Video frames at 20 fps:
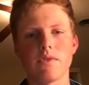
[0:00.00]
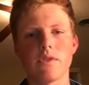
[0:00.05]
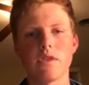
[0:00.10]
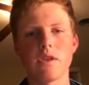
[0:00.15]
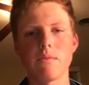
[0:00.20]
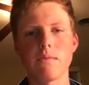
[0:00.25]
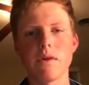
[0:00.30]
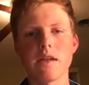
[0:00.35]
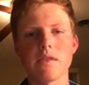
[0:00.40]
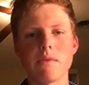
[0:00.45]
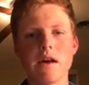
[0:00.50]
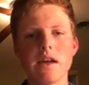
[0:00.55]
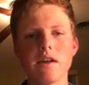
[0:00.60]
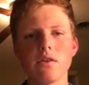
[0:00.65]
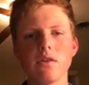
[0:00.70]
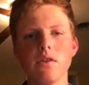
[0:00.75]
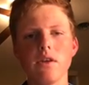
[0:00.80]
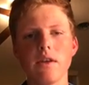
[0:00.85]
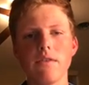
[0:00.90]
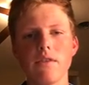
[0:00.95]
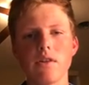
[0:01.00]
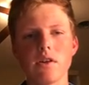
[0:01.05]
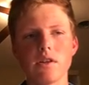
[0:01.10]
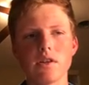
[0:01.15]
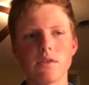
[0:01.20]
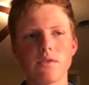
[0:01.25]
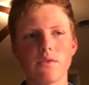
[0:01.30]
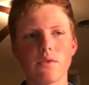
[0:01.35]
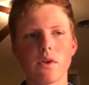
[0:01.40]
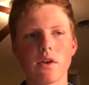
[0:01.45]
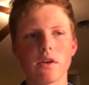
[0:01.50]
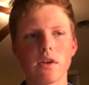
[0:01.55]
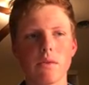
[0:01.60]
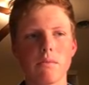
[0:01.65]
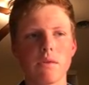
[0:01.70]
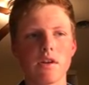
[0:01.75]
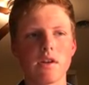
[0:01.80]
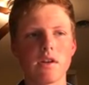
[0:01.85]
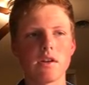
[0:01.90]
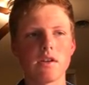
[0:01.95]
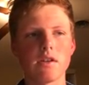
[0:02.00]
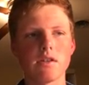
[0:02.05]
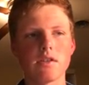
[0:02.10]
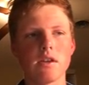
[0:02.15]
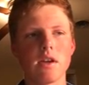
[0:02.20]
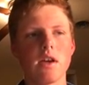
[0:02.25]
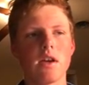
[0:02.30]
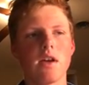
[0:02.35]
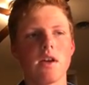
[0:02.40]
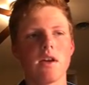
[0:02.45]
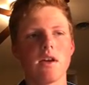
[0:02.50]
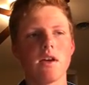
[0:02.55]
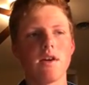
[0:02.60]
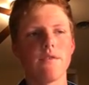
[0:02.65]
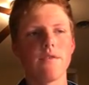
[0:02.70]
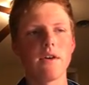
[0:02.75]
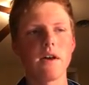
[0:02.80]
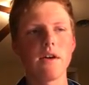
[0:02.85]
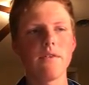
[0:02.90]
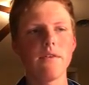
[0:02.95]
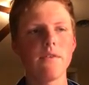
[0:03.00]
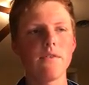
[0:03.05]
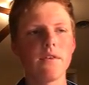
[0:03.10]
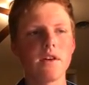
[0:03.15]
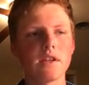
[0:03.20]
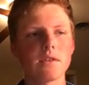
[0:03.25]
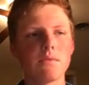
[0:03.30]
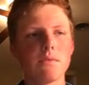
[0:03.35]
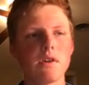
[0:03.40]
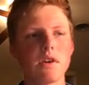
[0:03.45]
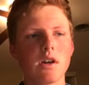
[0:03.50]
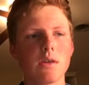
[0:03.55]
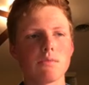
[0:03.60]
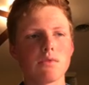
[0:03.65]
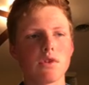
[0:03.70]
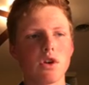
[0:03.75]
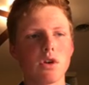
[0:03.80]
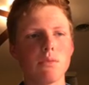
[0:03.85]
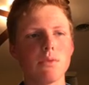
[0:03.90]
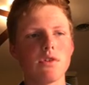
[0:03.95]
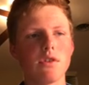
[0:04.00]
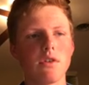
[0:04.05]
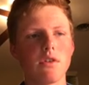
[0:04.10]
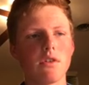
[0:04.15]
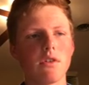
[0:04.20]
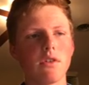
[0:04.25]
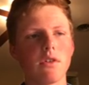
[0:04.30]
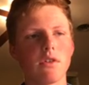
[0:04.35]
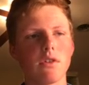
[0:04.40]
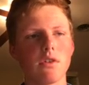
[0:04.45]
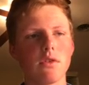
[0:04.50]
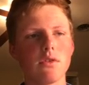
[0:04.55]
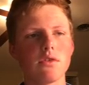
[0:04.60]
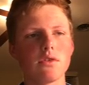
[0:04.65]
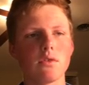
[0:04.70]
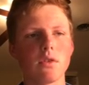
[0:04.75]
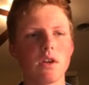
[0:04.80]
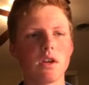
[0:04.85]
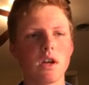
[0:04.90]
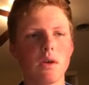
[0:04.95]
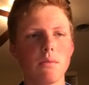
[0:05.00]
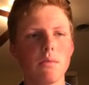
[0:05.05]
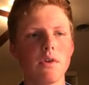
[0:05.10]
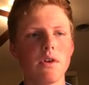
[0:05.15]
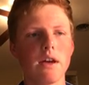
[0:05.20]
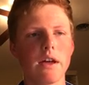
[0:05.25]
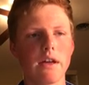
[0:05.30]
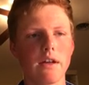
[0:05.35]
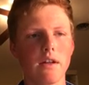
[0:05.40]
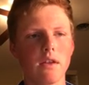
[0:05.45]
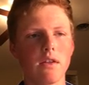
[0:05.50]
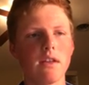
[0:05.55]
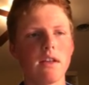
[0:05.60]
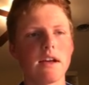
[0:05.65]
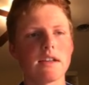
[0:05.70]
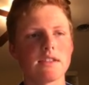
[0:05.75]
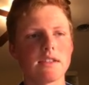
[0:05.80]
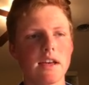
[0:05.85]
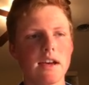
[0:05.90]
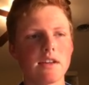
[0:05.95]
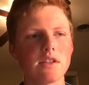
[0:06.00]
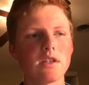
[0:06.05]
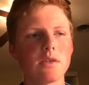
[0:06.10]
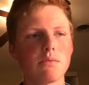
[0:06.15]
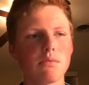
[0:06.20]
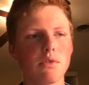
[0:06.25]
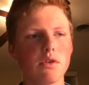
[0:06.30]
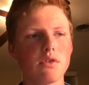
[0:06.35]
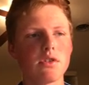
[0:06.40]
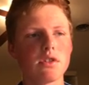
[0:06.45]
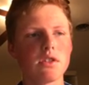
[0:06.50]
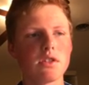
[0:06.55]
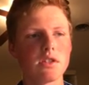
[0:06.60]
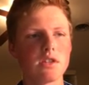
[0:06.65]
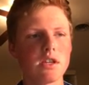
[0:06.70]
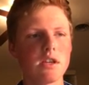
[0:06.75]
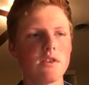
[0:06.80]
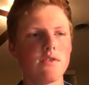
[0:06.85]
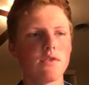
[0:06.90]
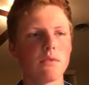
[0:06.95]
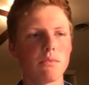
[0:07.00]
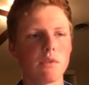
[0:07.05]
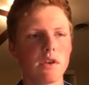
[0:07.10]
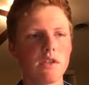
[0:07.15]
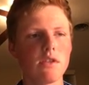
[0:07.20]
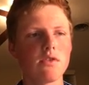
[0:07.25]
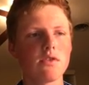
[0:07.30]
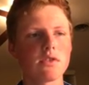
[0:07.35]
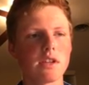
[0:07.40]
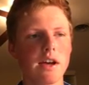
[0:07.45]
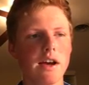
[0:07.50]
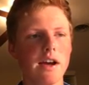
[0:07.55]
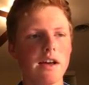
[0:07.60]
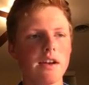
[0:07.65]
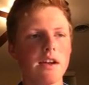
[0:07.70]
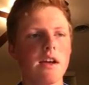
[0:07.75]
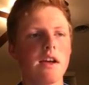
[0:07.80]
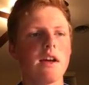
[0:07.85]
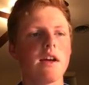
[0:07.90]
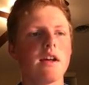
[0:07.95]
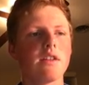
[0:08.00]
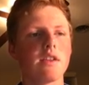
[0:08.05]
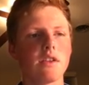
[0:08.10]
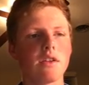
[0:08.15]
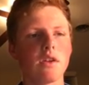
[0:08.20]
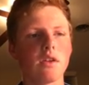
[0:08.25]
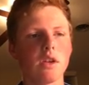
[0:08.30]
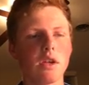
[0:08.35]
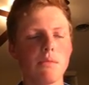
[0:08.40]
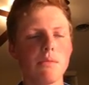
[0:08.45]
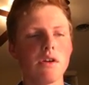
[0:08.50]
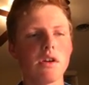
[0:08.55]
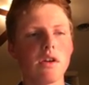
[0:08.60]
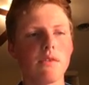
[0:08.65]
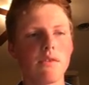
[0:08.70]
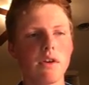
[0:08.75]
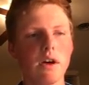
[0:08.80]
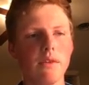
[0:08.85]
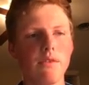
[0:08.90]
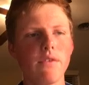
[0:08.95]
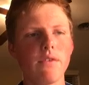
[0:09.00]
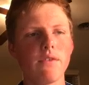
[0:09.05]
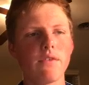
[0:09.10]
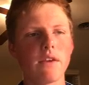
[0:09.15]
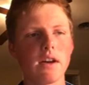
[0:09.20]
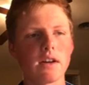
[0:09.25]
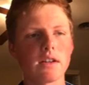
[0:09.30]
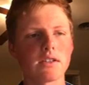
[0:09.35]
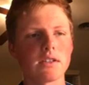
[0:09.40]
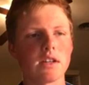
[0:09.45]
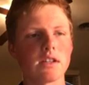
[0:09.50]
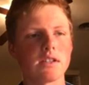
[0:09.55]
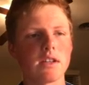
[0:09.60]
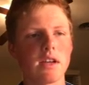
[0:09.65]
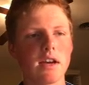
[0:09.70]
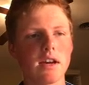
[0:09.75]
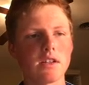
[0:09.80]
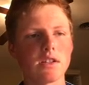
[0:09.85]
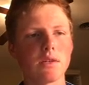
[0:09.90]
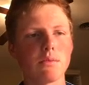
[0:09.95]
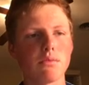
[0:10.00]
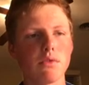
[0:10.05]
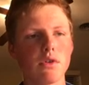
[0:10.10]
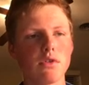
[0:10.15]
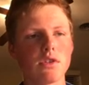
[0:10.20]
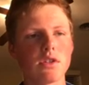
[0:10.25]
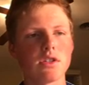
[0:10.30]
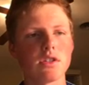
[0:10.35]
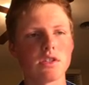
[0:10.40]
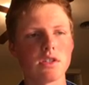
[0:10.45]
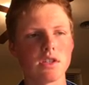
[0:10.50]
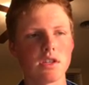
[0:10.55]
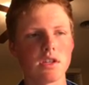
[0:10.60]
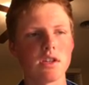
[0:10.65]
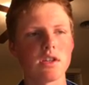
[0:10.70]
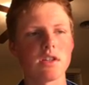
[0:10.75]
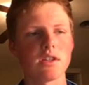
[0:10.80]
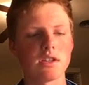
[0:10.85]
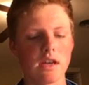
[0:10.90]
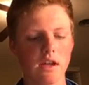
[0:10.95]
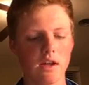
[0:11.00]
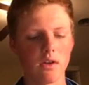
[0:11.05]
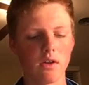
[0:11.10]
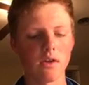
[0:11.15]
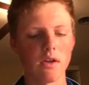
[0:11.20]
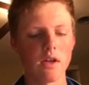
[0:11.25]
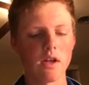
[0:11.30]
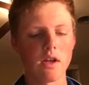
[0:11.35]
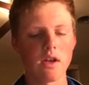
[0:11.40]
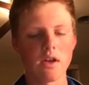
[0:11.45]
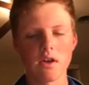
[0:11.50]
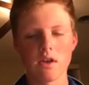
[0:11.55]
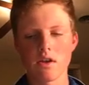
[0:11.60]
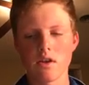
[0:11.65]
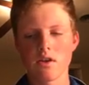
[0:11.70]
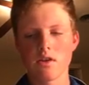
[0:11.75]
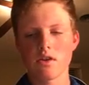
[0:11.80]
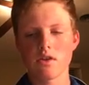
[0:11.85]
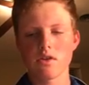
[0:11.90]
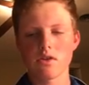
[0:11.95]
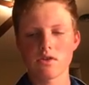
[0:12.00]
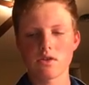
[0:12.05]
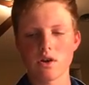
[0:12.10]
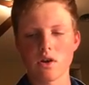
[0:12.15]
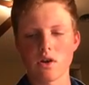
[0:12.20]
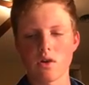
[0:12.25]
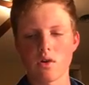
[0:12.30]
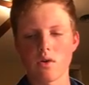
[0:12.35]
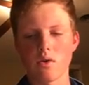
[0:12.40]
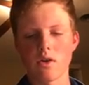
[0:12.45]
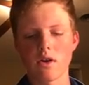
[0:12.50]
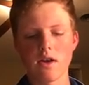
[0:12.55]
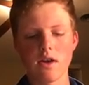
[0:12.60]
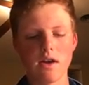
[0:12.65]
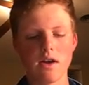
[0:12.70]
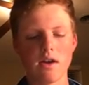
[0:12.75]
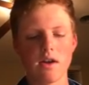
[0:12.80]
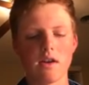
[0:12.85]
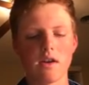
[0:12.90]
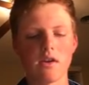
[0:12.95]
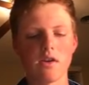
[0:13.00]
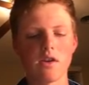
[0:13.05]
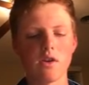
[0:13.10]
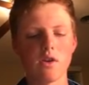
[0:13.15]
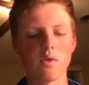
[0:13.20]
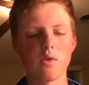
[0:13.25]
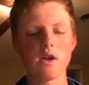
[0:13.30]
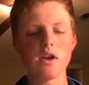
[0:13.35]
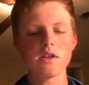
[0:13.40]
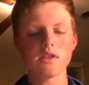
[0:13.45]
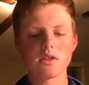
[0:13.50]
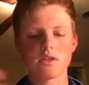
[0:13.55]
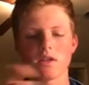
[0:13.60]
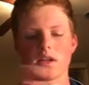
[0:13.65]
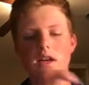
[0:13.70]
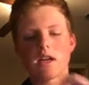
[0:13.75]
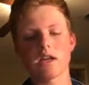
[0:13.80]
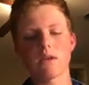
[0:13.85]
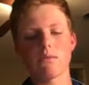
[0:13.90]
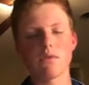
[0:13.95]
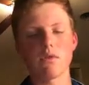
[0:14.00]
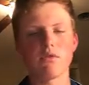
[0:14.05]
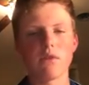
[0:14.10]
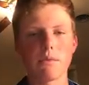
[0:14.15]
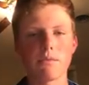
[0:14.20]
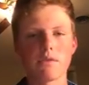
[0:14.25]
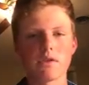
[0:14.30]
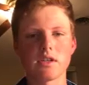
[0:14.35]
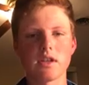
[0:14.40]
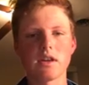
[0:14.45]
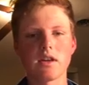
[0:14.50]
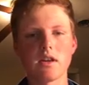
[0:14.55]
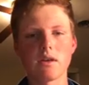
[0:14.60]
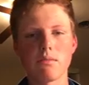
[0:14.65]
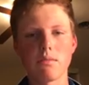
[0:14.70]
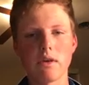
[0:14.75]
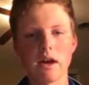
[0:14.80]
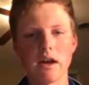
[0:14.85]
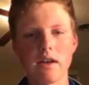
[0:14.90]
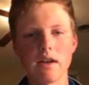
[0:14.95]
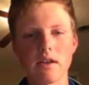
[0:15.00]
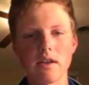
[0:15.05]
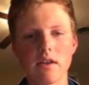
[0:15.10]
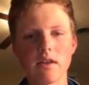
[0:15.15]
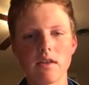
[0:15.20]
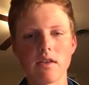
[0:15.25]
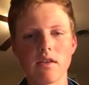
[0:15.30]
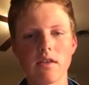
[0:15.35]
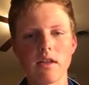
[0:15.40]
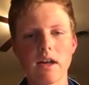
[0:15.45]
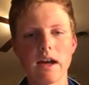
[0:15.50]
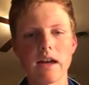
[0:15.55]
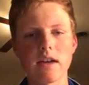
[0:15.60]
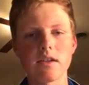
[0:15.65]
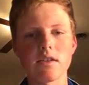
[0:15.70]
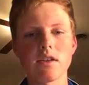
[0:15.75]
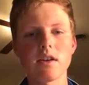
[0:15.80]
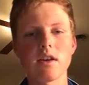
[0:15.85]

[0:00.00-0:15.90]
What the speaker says: The mathematical definition for a limit is, if f of x becomes arbitrarily close to a number L as x approaches c from either side, then the limit of f of x as x approaches c is L. So in an equation that can be represented by that.